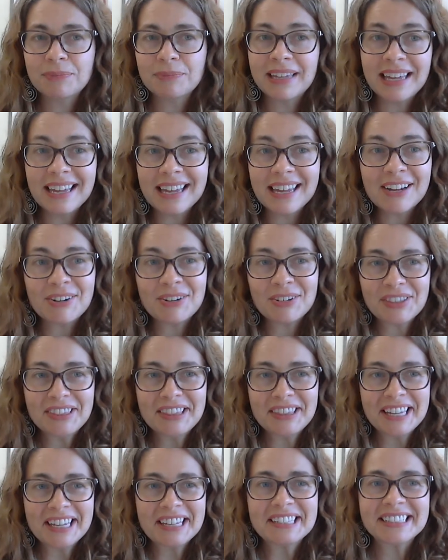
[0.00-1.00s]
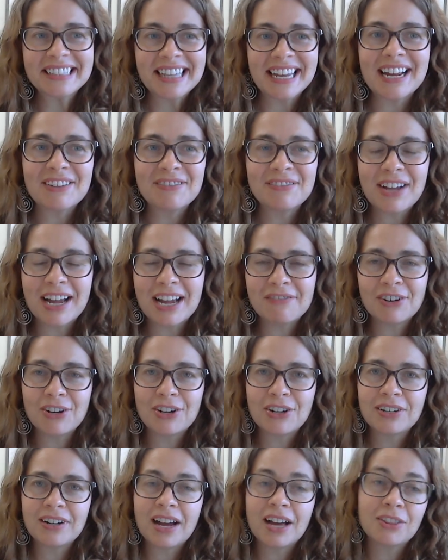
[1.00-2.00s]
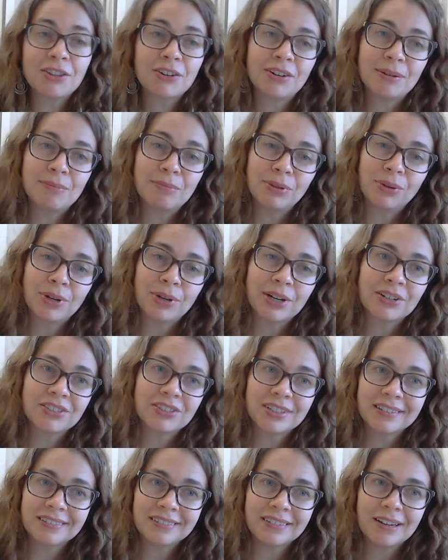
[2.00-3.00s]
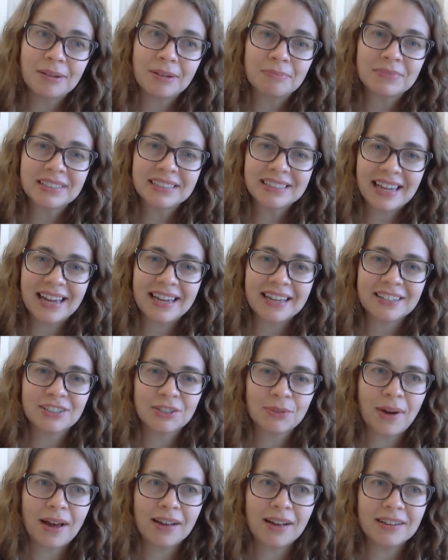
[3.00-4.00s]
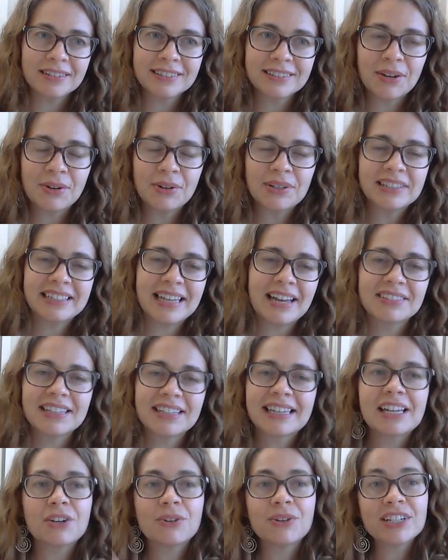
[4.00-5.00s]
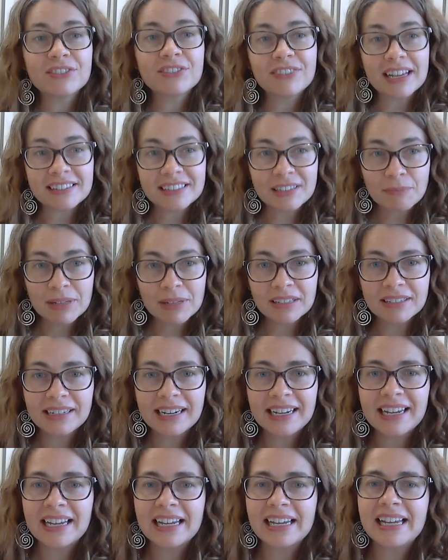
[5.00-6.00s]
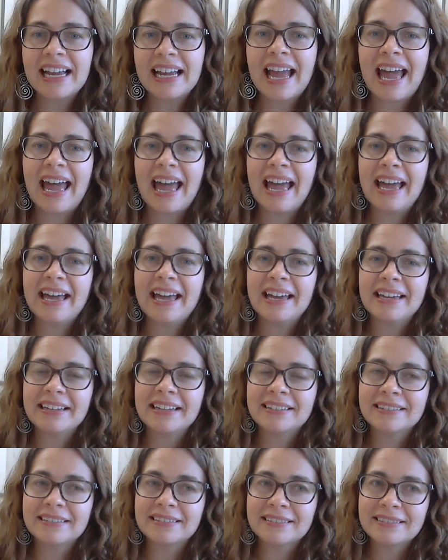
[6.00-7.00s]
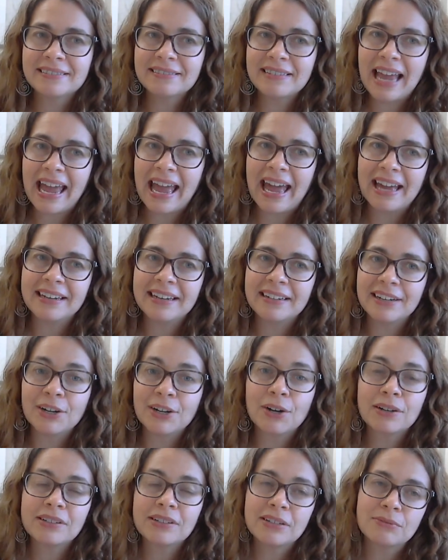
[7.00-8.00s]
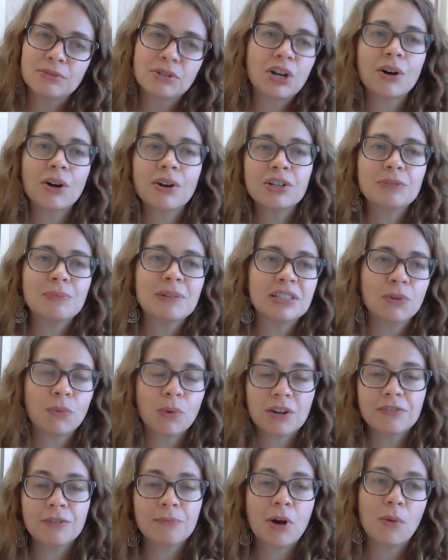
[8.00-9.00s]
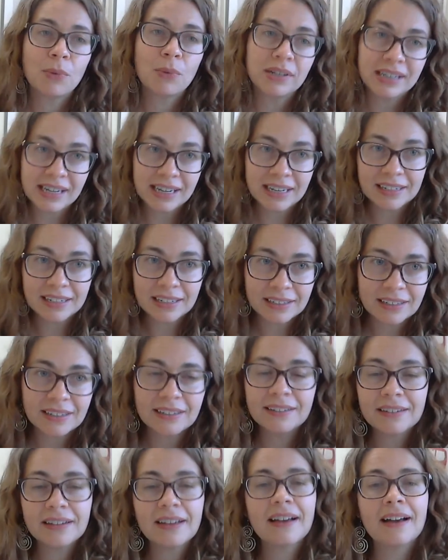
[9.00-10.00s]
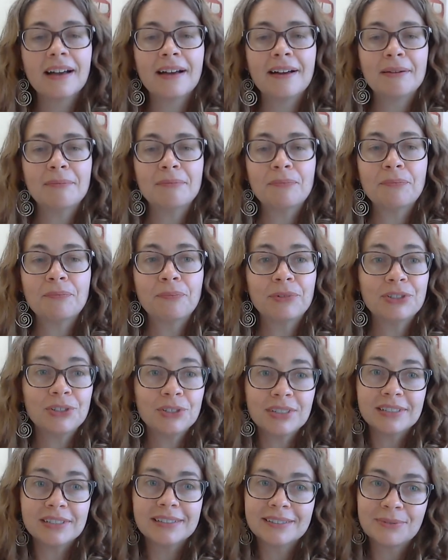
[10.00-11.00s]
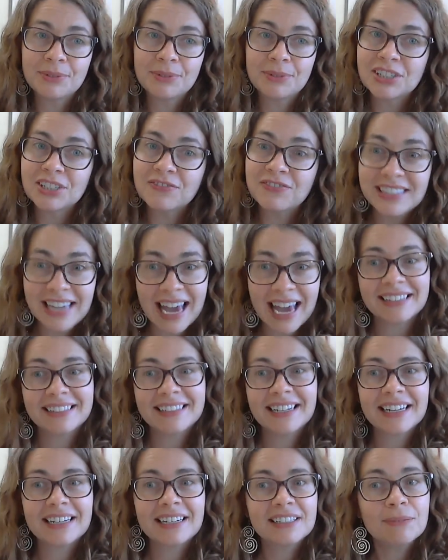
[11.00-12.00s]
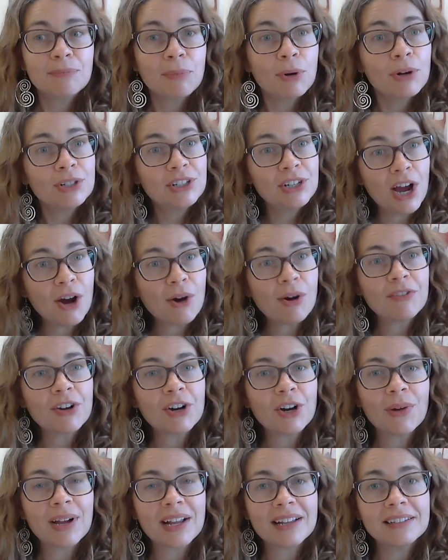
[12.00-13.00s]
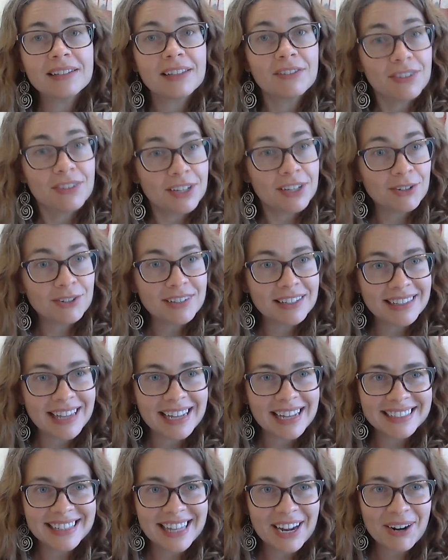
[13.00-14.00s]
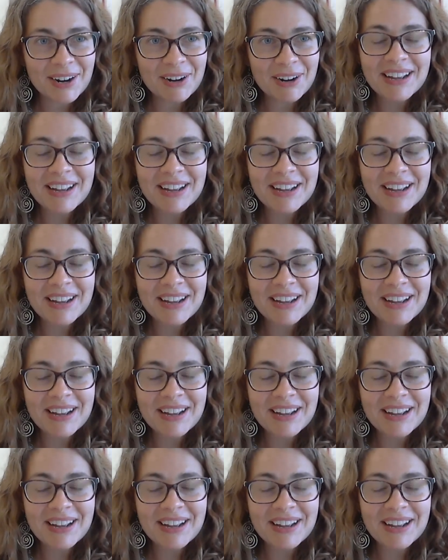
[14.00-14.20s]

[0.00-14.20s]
key, or things that I've heard other employers and alums say as well. So it sounds like increased flexibility and an encouragement to work from home when needed, which is fantastic. And it's important to know if you're going into the field that's there.